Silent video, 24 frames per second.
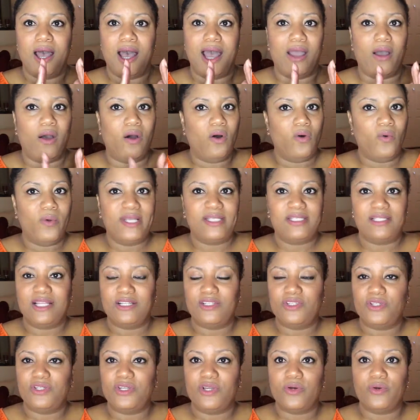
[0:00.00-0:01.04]
I always
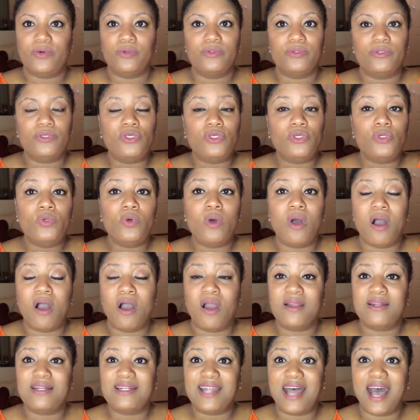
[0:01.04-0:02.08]
let you know, you
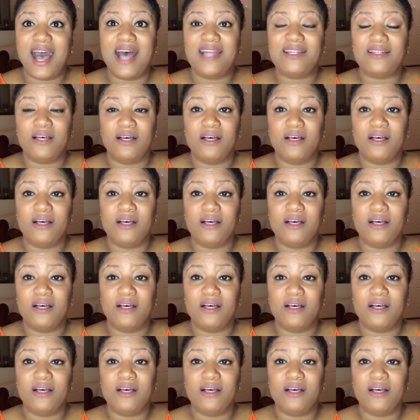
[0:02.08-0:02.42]
are not